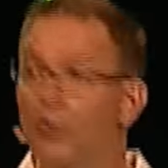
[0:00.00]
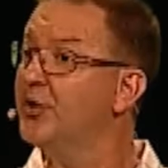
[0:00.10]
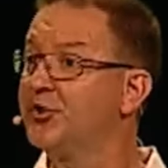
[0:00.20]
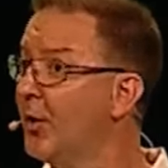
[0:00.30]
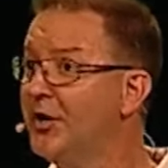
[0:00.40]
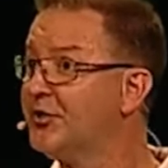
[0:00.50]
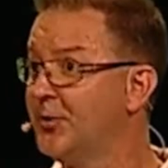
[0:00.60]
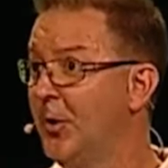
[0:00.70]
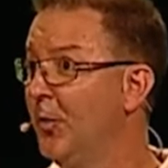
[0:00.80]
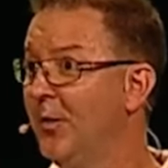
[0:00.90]
Rejoice
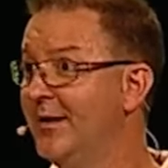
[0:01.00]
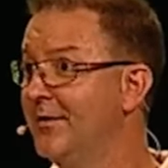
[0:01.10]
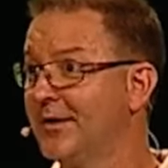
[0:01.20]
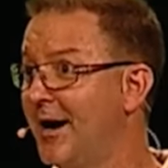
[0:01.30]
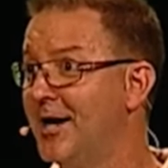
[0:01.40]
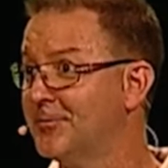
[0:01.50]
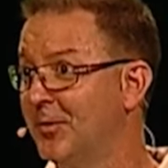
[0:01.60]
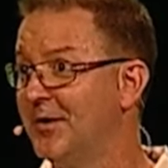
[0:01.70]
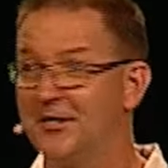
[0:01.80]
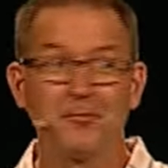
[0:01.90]
when the
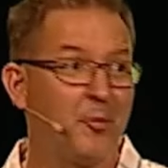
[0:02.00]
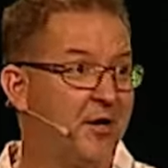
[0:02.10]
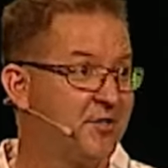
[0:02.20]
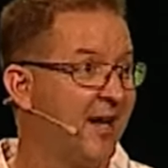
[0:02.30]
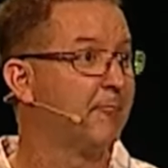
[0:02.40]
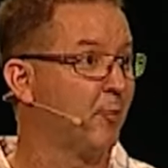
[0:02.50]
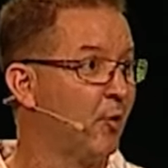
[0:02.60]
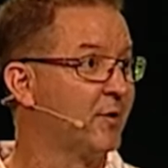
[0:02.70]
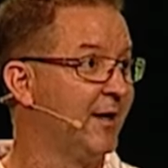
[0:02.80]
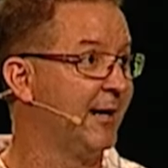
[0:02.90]
gospel is preached and
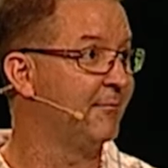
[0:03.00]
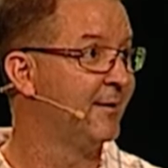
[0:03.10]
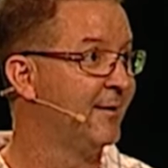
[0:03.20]
proclaimed.